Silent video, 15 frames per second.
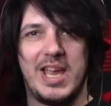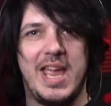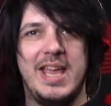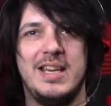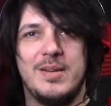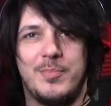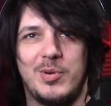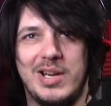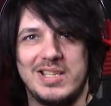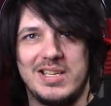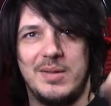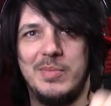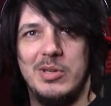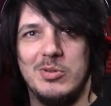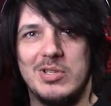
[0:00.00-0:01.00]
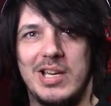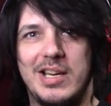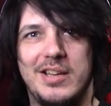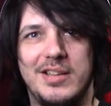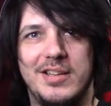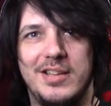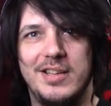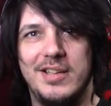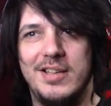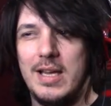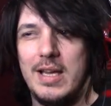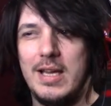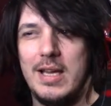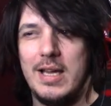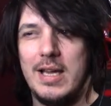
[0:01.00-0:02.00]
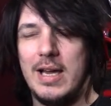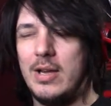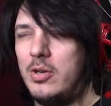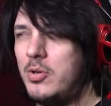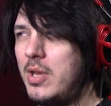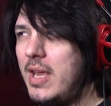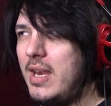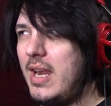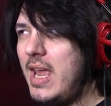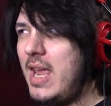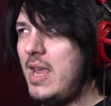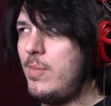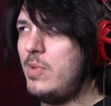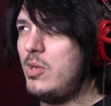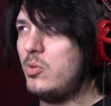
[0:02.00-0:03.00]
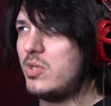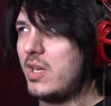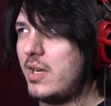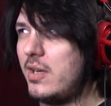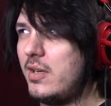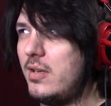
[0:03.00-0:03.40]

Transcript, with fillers: a depressing music. How do you get a music?